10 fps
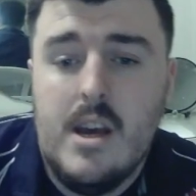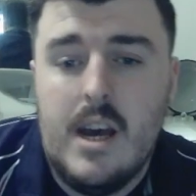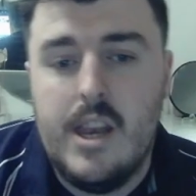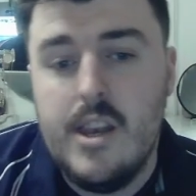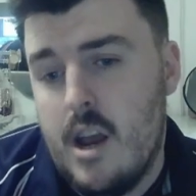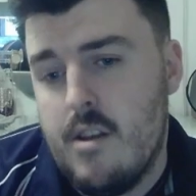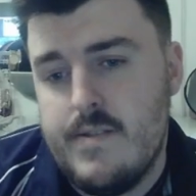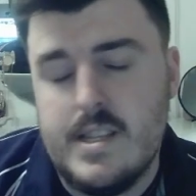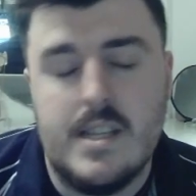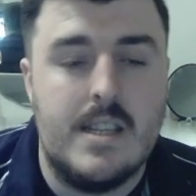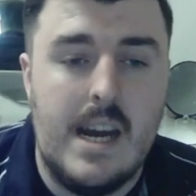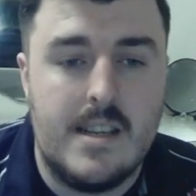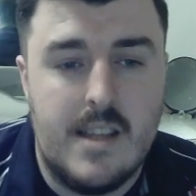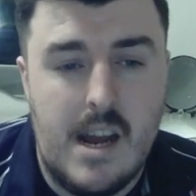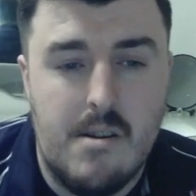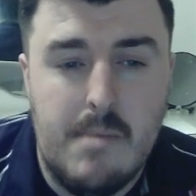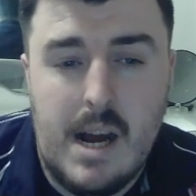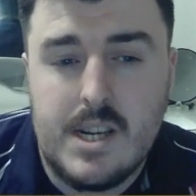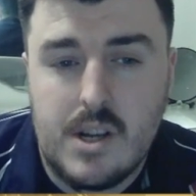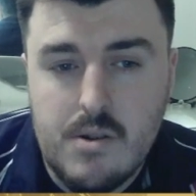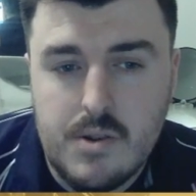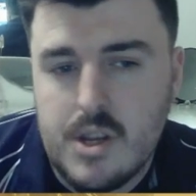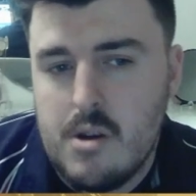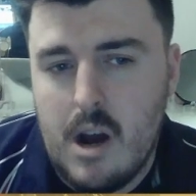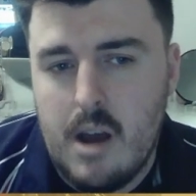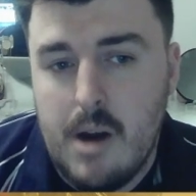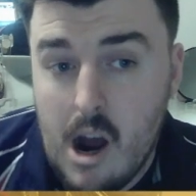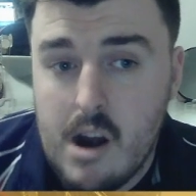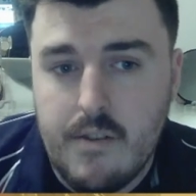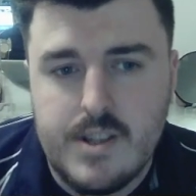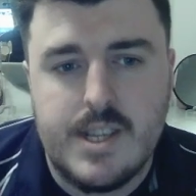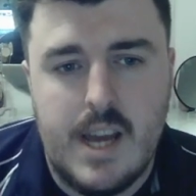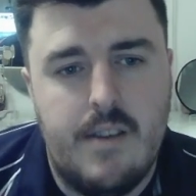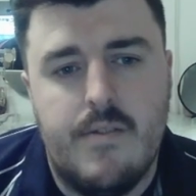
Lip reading: and none of his attacks there are magical, so my Hierophant's safe.